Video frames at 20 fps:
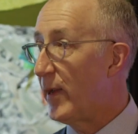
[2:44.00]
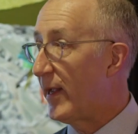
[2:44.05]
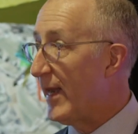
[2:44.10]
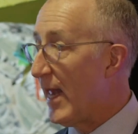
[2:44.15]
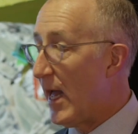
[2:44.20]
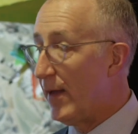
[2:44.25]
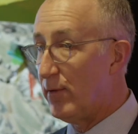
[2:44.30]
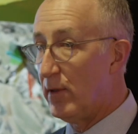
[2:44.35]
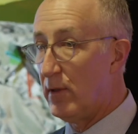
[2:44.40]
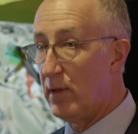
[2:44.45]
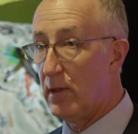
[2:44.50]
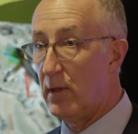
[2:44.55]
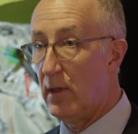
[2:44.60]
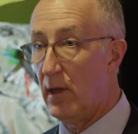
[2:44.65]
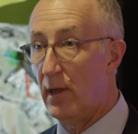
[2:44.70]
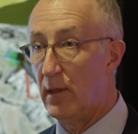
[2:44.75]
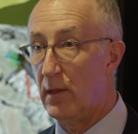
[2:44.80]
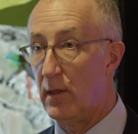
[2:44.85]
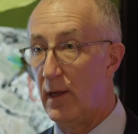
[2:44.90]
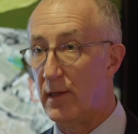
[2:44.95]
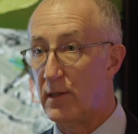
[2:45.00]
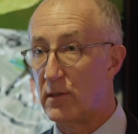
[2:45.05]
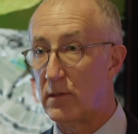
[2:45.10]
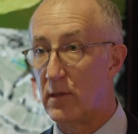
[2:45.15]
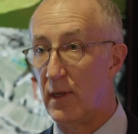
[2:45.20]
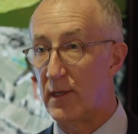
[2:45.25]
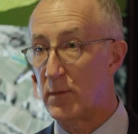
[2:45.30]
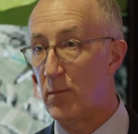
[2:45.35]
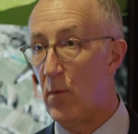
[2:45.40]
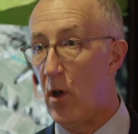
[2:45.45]
we can have a
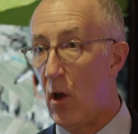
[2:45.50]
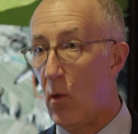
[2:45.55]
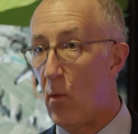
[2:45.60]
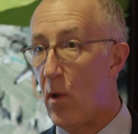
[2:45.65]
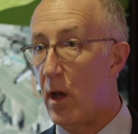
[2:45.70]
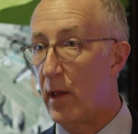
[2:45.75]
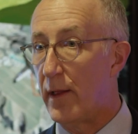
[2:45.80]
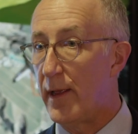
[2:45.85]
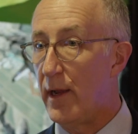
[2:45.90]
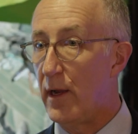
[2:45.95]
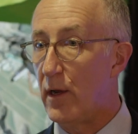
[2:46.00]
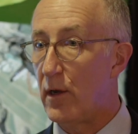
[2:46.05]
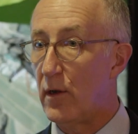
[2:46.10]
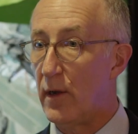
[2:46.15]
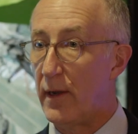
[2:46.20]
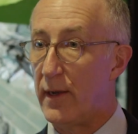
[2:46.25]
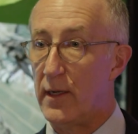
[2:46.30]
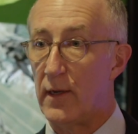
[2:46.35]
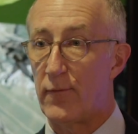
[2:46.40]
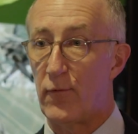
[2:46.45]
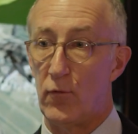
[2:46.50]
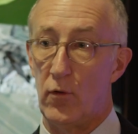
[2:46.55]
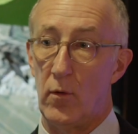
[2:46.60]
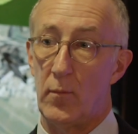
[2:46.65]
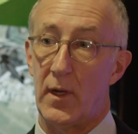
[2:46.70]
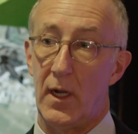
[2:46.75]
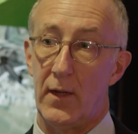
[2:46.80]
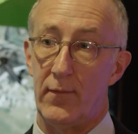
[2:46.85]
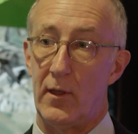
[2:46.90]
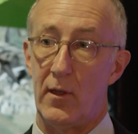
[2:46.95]
small wall here, and a different
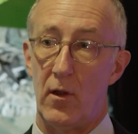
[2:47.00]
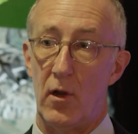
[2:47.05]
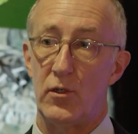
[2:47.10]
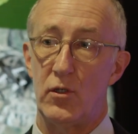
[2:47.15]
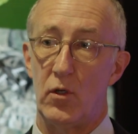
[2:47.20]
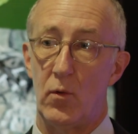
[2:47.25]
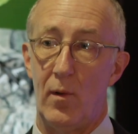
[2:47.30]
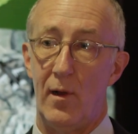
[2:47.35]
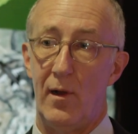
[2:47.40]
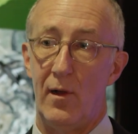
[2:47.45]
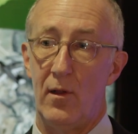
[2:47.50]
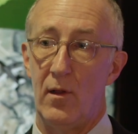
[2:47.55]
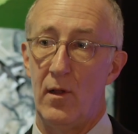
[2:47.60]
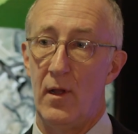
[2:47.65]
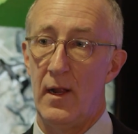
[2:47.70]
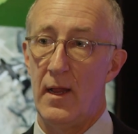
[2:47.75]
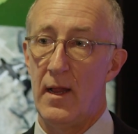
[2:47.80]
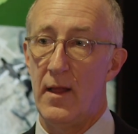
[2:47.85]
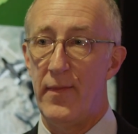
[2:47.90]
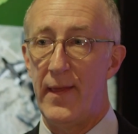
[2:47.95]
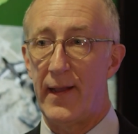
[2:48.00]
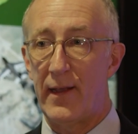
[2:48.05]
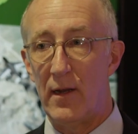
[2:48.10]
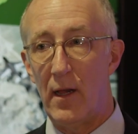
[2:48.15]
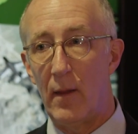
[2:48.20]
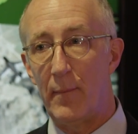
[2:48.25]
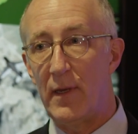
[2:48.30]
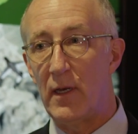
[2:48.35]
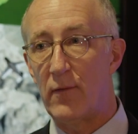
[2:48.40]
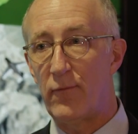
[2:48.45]
room can have a larger wall. They can
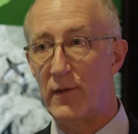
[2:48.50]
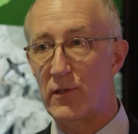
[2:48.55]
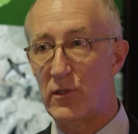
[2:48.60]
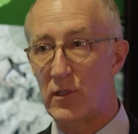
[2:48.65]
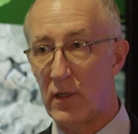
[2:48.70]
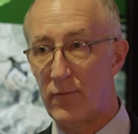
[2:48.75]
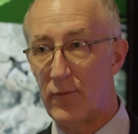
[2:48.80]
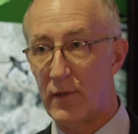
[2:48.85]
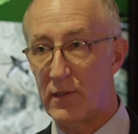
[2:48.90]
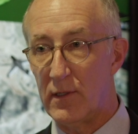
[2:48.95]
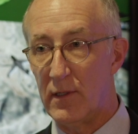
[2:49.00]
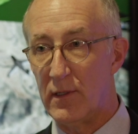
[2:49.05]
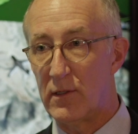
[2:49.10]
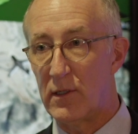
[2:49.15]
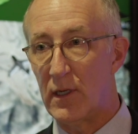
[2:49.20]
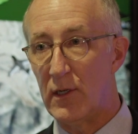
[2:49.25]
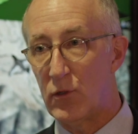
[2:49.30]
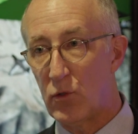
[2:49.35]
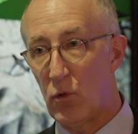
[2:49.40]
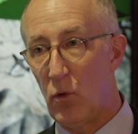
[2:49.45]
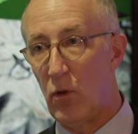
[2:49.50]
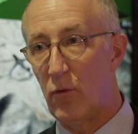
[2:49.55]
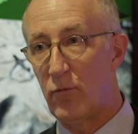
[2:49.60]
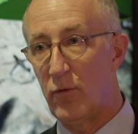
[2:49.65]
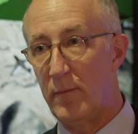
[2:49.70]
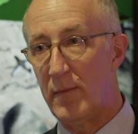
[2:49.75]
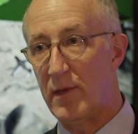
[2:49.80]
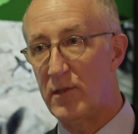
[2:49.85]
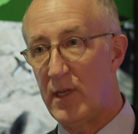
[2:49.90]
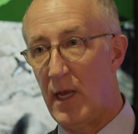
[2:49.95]
all be different surfaces controlled
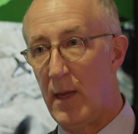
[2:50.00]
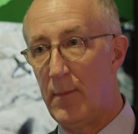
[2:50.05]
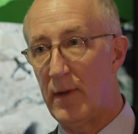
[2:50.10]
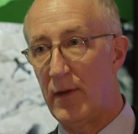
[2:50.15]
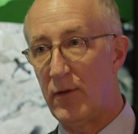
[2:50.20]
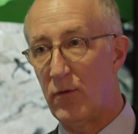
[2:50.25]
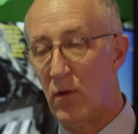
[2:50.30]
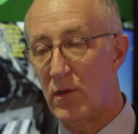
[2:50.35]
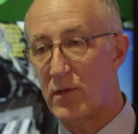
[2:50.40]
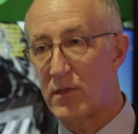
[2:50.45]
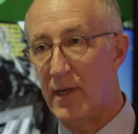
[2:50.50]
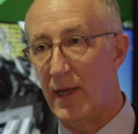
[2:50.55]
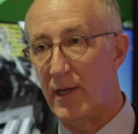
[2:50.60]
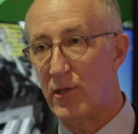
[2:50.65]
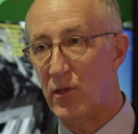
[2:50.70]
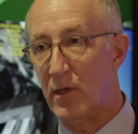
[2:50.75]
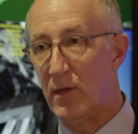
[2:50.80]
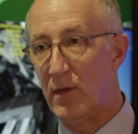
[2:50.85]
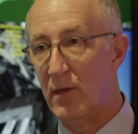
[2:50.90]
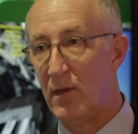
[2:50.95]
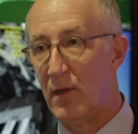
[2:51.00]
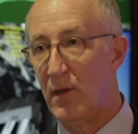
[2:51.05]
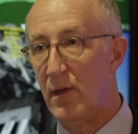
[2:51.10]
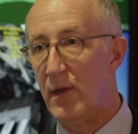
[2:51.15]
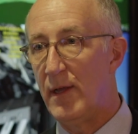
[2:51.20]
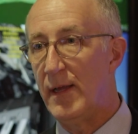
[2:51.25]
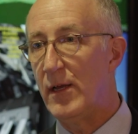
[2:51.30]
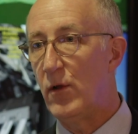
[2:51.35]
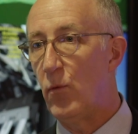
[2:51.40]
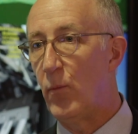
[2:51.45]
from the same control station.
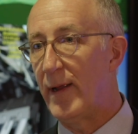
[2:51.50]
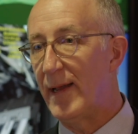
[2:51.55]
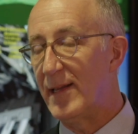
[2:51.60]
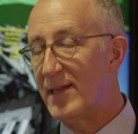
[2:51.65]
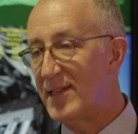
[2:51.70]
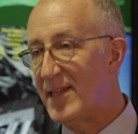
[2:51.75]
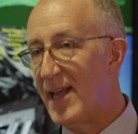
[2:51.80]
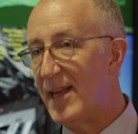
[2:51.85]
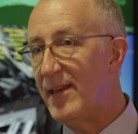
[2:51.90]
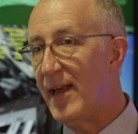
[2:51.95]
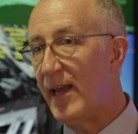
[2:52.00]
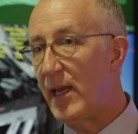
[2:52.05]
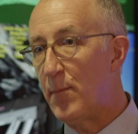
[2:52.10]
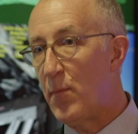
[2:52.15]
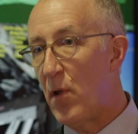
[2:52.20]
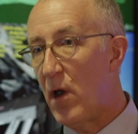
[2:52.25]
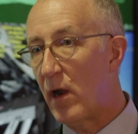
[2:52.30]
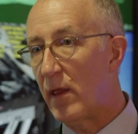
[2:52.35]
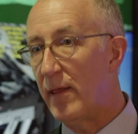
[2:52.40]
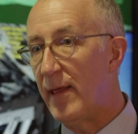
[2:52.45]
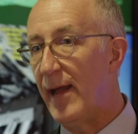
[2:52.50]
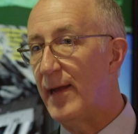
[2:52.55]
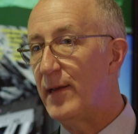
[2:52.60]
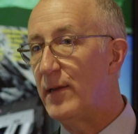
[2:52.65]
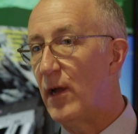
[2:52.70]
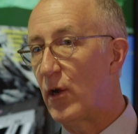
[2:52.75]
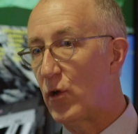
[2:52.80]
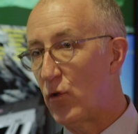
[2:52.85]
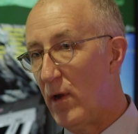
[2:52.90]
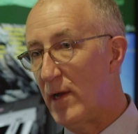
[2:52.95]
We can send any part of that
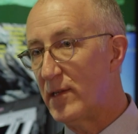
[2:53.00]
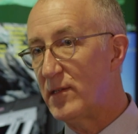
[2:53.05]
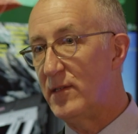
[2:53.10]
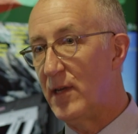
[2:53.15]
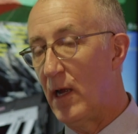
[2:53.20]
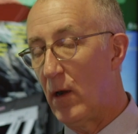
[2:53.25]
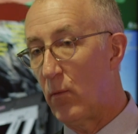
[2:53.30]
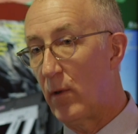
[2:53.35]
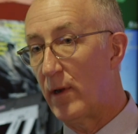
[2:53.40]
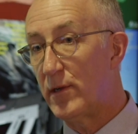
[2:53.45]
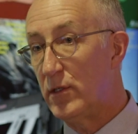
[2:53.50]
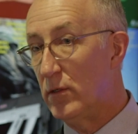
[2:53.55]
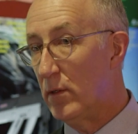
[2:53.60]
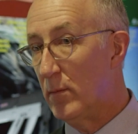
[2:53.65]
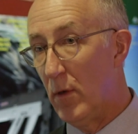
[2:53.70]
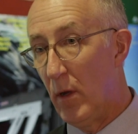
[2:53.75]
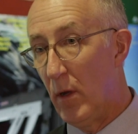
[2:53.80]
across the network to a